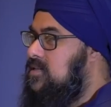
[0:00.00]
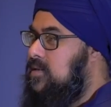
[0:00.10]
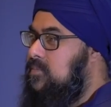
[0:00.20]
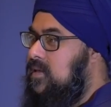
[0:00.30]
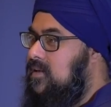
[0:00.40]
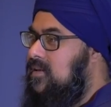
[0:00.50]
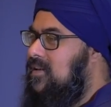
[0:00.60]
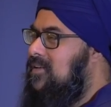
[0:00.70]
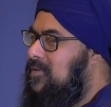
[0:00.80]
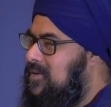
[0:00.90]
something,
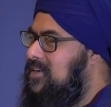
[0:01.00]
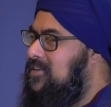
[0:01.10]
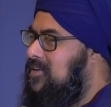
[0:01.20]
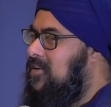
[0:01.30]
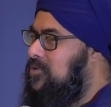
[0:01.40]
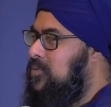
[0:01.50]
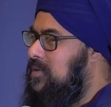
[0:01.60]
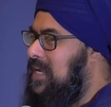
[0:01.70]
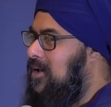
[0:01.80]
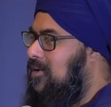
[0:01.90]
in an Indian culture
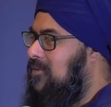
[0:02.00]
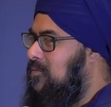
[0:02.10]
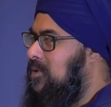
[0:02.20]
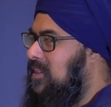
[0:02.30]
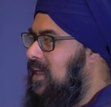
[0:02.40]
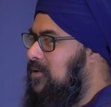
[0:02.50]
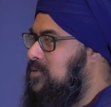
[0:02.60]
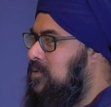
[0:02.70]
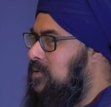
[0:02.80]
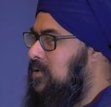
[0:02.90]
we talk really
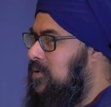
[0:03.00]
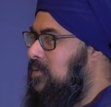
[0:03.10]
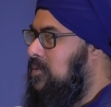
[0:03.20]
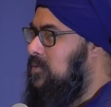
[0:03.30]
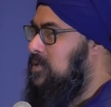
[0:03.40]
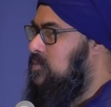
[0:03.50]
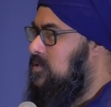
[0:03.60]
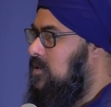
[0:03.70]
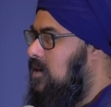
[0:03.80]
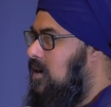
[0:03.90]
loud, so we don't know what
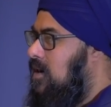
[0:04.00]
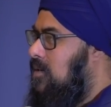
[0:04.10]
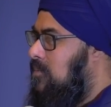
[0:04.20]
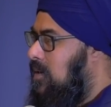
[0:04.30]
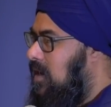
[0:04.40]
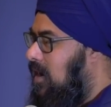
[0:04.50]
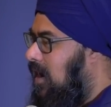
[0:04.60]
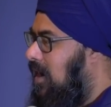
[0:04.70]
whispers are, but